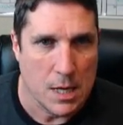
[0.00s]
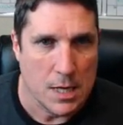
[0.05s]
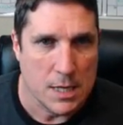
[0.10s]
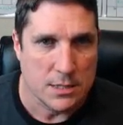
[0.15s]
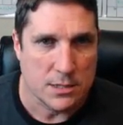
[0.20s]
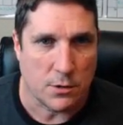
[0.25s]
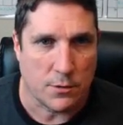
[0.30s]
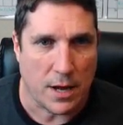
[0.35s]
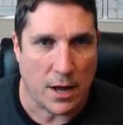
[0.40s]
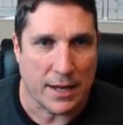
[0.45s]

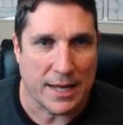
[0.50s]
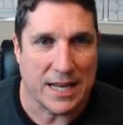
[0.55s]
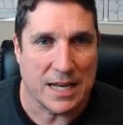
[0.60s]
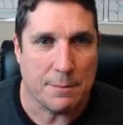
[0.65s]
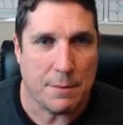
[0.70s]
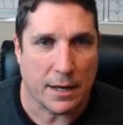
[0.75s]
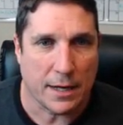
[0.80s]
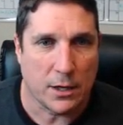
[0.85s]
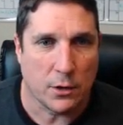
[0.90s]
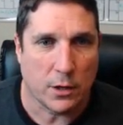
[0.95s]
So now
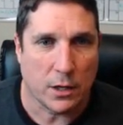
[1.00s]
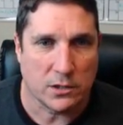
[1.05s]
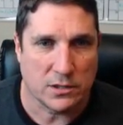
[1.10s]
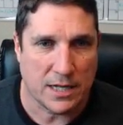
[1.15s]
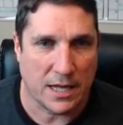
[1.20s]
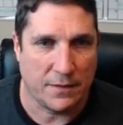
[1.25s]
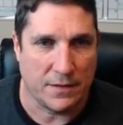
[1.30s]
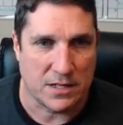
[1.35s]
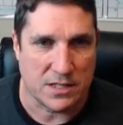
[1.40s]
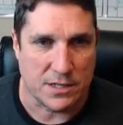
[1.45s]
anybody who goes
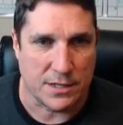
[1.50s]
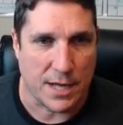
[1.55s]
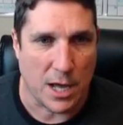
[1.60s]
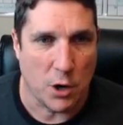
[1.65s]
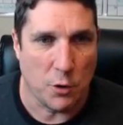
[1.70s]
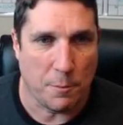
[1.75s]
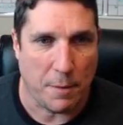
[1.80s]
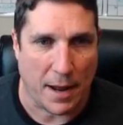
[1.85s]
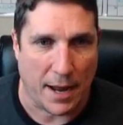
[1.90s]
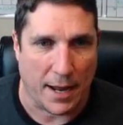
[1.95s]
down this
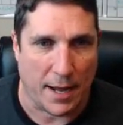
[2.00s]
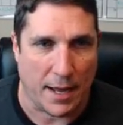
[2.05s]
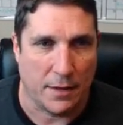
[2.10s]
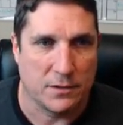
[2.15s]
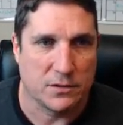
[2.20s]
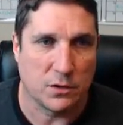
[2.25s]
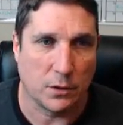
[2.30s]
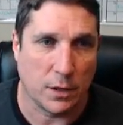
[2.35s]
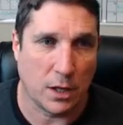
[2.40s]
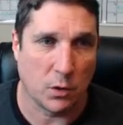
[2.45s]
no path,
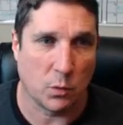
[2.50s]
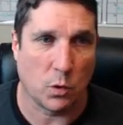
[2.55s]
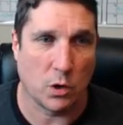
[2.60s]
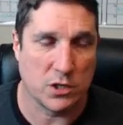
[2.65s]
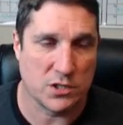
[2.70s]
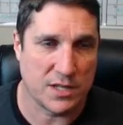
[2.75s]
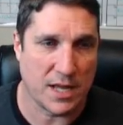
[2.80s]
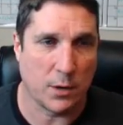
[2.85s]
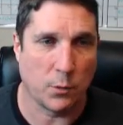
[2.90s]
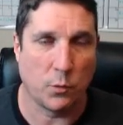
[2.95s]
so in other
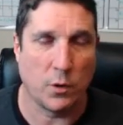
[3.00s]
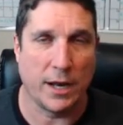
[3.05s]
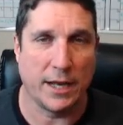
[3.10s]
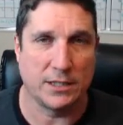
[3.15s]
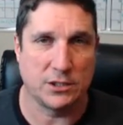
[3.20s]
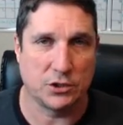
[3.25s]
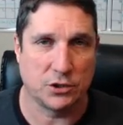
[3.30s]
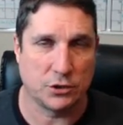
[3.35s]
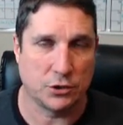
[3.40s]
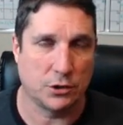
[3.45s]
words, they
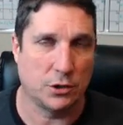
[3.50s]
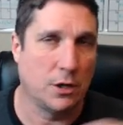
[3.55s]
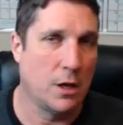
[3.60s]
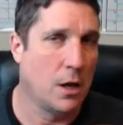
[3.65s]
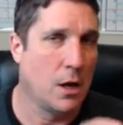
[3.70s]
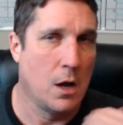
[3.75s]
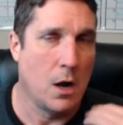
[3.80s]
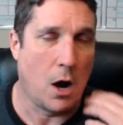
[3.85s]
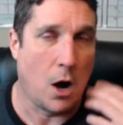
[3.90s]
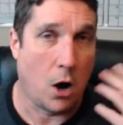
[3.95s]
registered
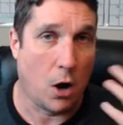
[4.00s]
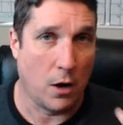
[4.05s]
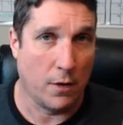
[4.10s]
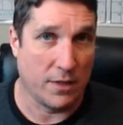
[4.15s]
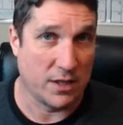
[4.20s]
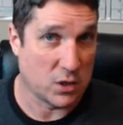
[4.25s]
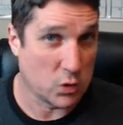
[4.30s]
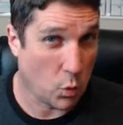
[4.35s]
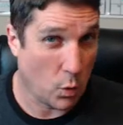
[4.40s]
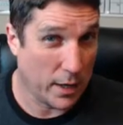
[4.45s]
on
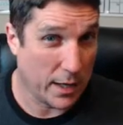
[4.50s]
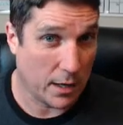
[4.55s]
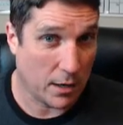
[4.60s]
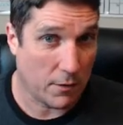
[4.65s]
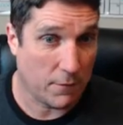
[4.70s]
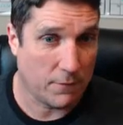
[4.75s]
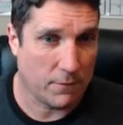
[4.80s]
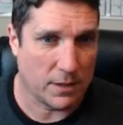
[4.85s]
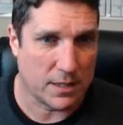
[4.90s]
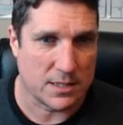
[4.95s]
the
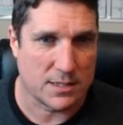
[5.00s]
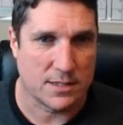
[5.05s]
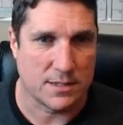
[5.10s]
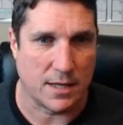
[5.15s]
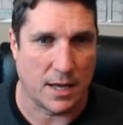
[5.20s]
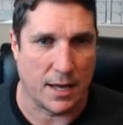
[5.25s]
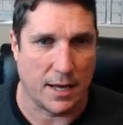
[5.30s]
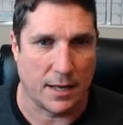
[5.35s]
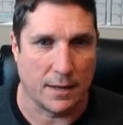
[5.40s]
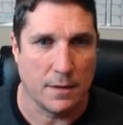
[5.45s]
12th, let's
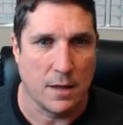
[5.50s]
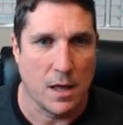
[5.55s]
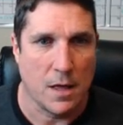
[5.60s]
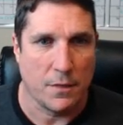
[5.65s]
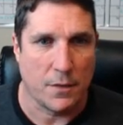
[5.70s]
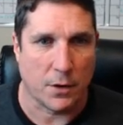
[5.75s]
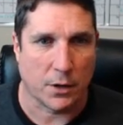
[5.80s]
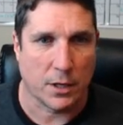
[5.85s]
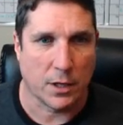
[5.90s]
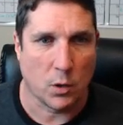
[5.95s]
say,
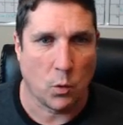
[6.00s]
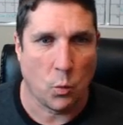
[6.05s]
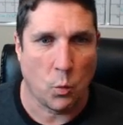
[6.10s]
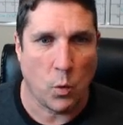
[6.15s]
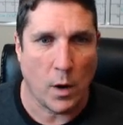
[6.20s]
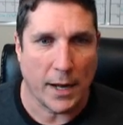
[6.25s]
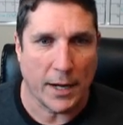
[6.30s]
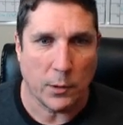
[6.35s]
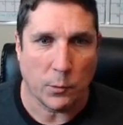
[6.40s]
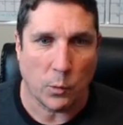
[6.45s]
they're going to
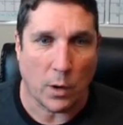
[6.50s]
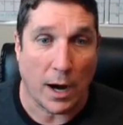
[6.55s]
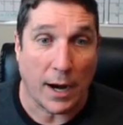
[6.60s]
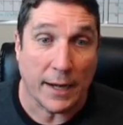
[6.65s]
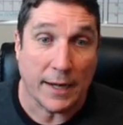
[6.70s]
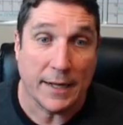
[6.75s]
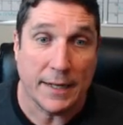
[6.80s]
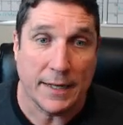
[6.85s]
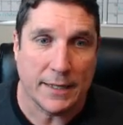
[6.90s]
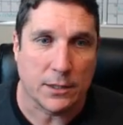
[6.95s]
wait
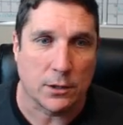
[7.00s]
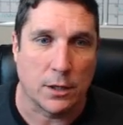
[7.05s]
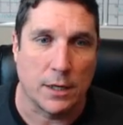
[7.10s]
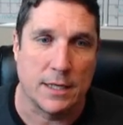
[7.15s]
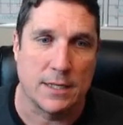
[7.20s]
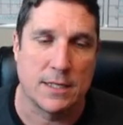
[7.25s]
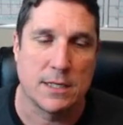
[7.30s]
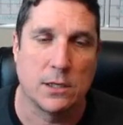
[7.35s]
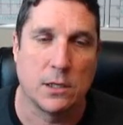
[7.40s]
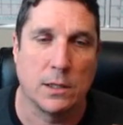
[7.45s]
right here
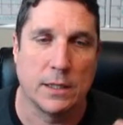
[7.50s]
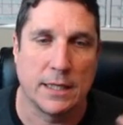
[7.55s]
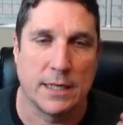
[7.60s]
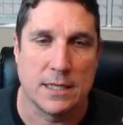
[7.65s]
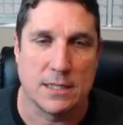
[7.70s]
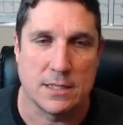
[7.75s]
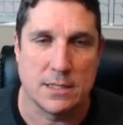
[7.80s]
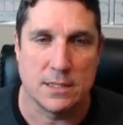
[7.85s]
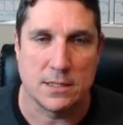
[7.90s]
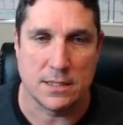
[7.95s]
until it
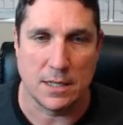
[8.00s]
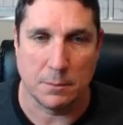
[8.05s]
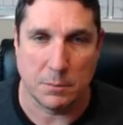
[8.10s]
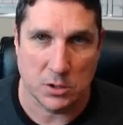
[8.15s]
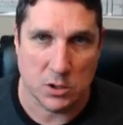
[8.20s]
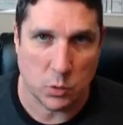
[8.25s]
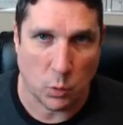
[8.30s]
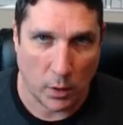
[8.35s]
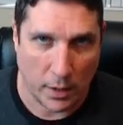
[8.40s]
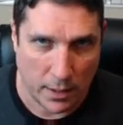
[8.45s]
is December
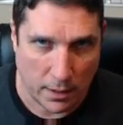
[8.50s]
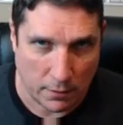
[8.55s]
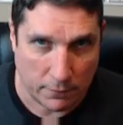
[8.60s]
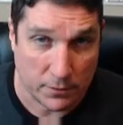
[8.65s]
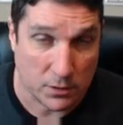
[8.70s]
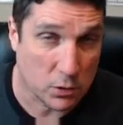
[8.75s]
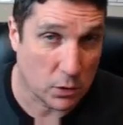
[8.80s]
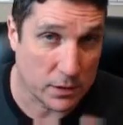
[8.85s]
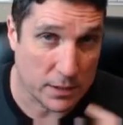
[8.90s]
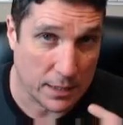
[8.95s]
12th,
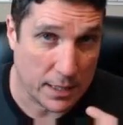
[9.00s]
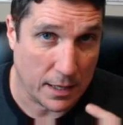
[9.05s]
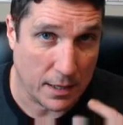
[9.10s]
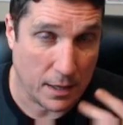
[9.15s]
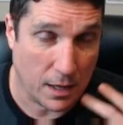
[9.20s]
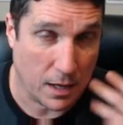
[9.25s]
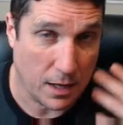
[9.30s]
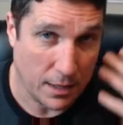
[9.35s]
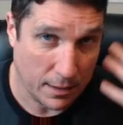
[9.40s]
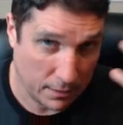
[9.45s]
until
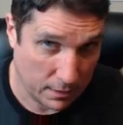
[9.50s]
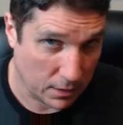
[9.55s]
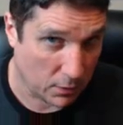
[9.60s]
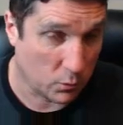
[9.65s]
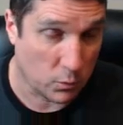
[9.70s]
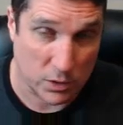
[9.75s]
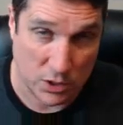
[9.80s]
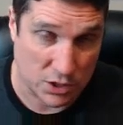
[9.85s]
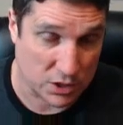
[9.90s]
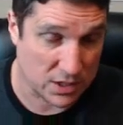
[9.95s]
you know,
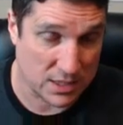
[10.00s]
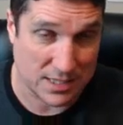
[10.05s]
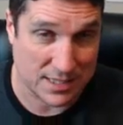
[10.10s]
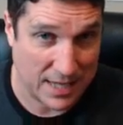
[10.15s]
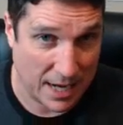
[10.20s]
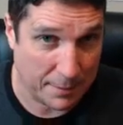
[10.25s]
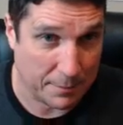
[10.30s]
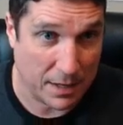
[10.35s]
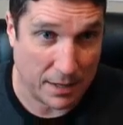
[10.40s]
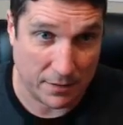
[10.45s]
which is the
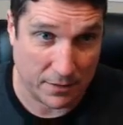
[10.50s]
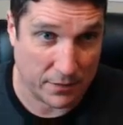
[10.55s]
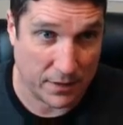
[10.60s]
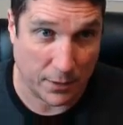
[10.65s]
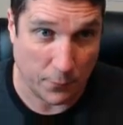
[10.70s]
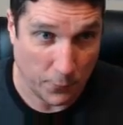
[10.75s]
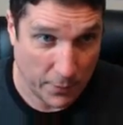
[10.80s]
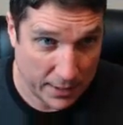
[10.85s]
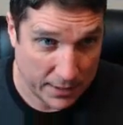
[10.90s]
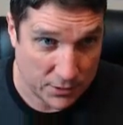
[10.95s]
same day that they
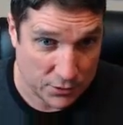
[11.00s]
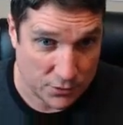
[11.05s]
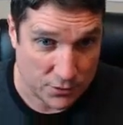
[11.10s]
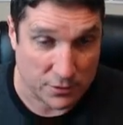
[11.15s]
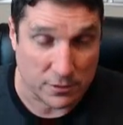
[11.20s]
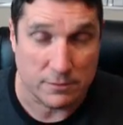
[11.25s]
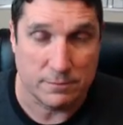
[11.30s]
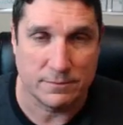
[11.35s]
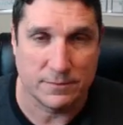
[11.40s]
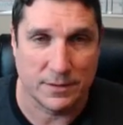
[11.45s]

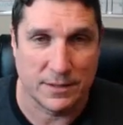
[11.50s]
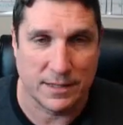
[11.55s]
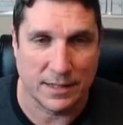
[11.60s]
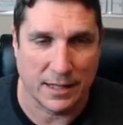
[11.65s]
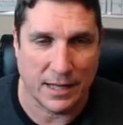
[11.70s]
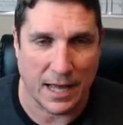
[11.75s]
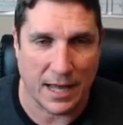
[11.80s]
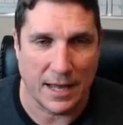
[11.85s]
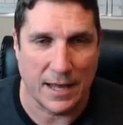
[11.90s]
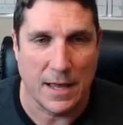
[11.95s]
registered,
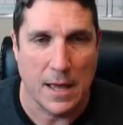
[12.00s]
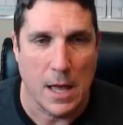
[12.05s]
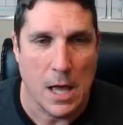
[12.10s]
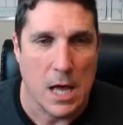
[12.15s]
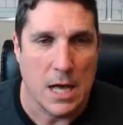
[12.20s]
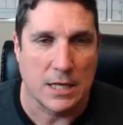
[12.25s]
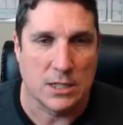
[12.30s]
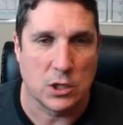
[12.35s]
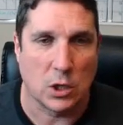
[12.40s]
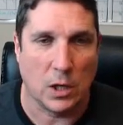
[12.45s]
okay,
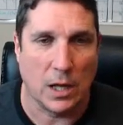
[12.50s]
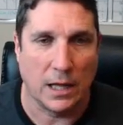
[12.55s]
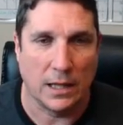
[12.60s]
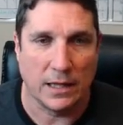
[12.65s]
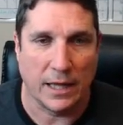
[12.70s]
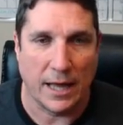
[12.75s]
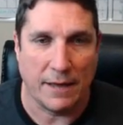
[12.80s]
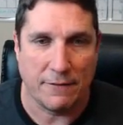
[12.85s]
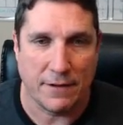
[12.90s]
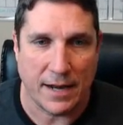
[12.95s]
until
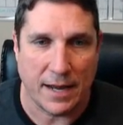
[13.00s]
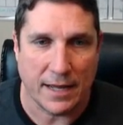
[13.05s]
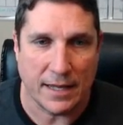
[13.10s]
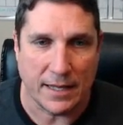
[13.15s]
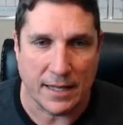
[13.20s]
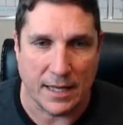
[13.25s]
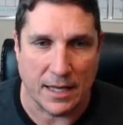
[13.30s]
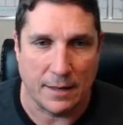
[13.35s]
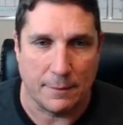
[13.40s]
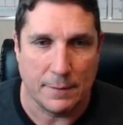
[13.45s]
11
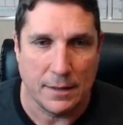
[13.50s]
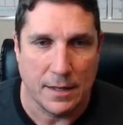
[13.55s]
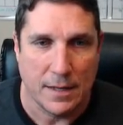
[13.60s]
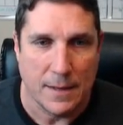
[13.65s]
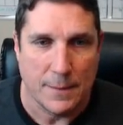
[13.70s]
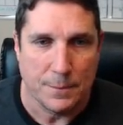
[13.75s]
a.m.